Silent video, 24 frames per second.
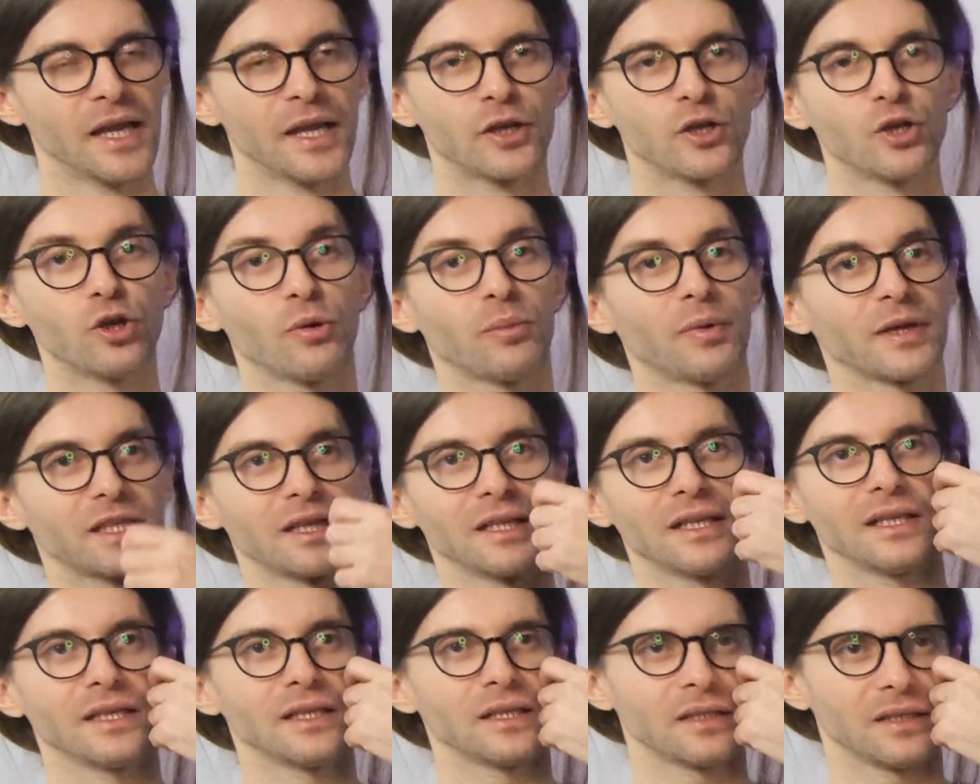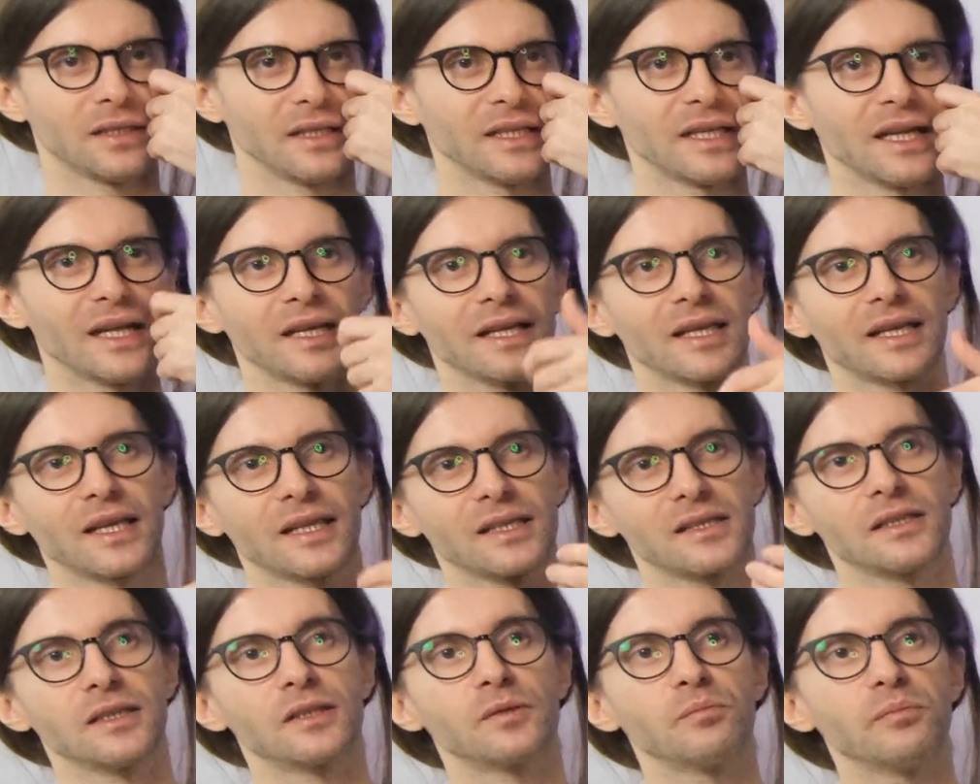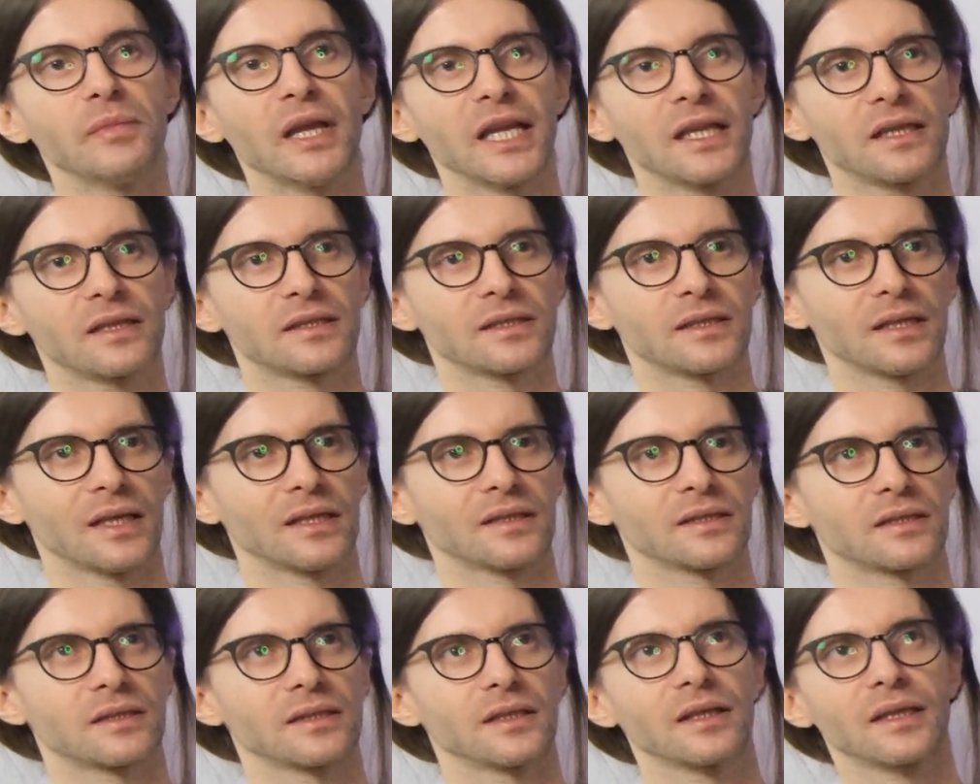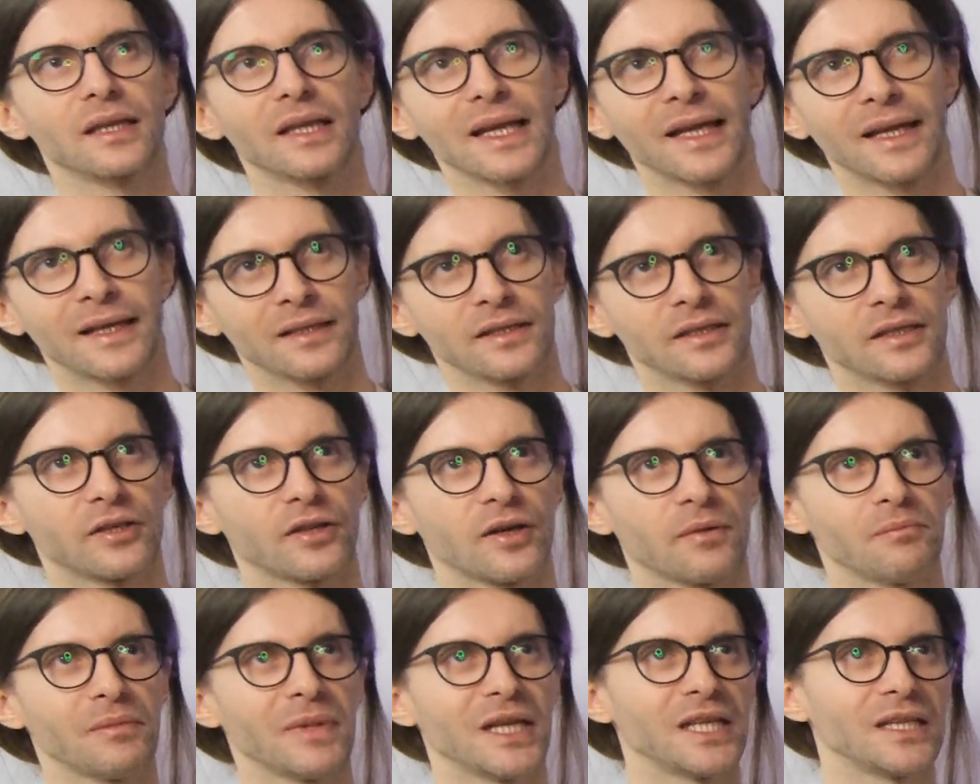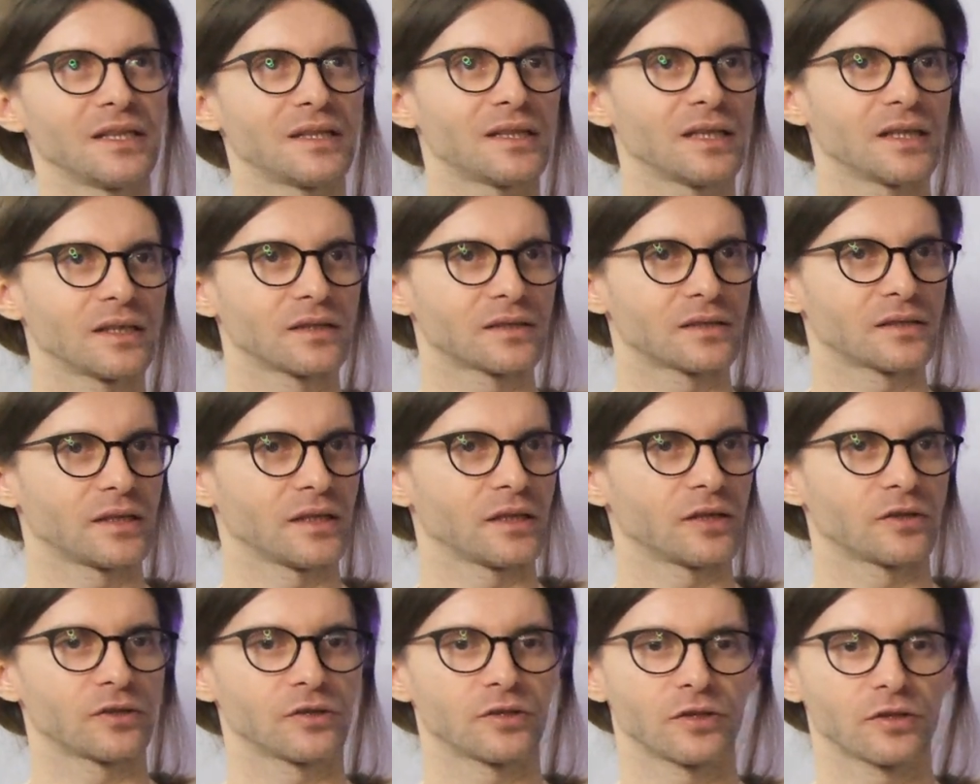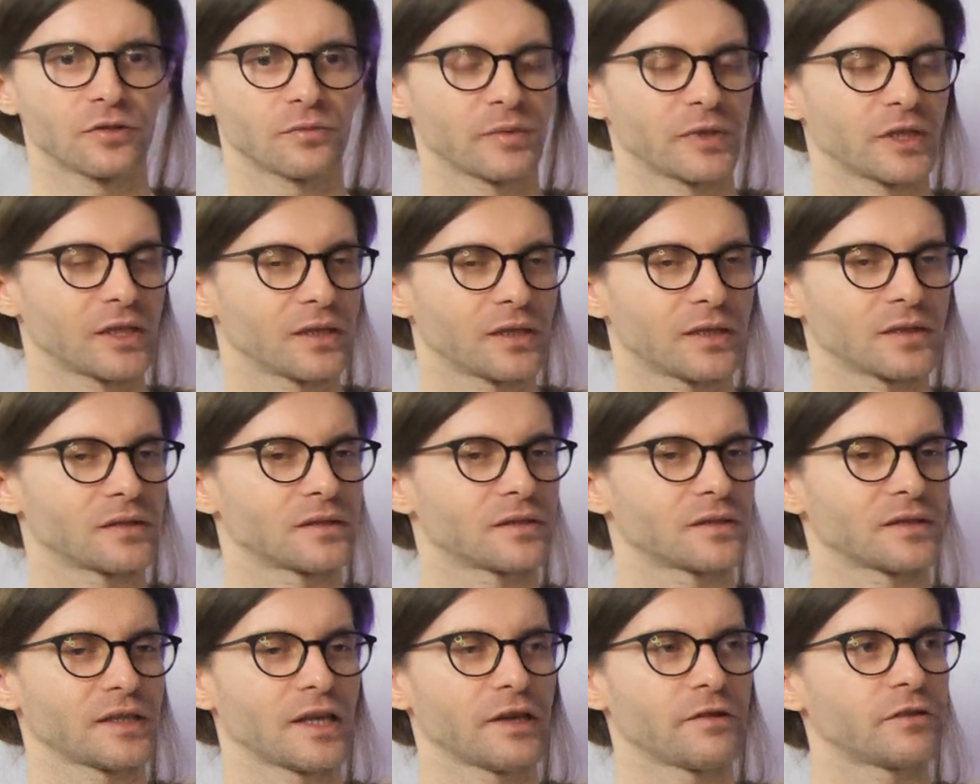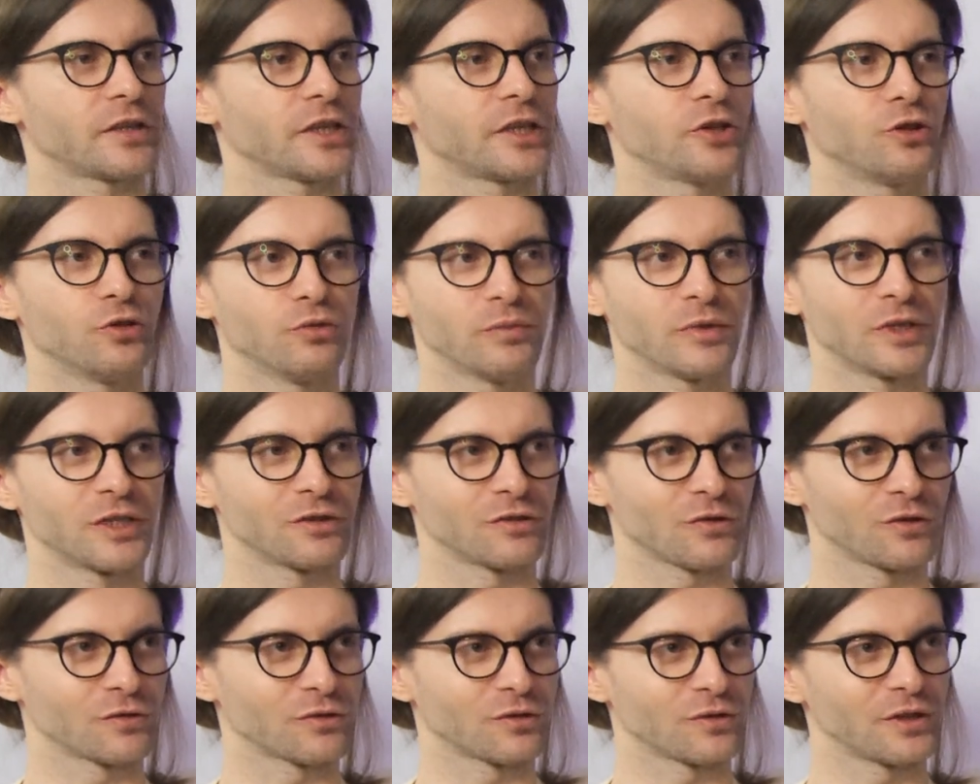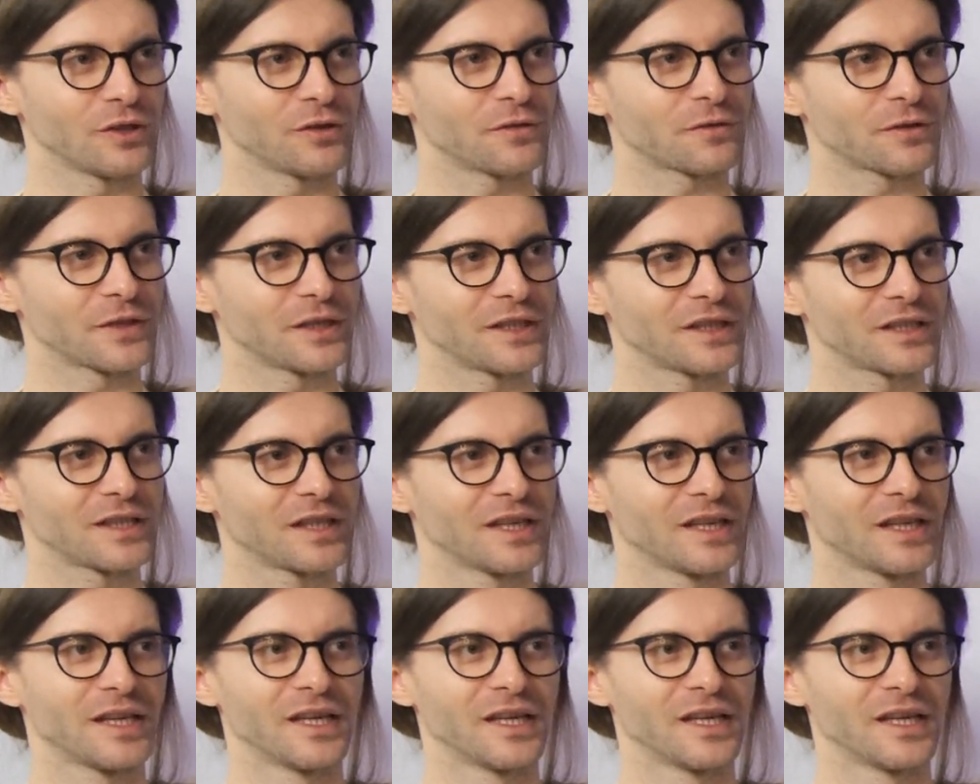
No, but in any case, it makes sense. Again, there are many things there, just because every human is also different.